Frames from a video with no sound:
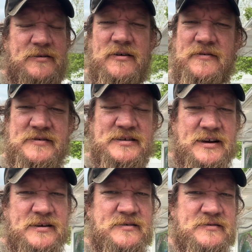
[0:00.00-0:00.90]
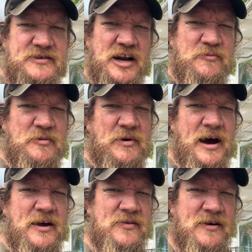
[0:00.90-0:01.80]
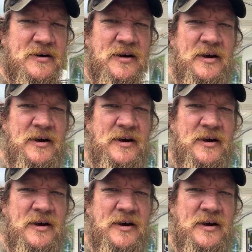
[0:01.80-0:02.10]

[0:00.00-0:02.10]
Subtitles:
And all of a sudden, the gentleman behind the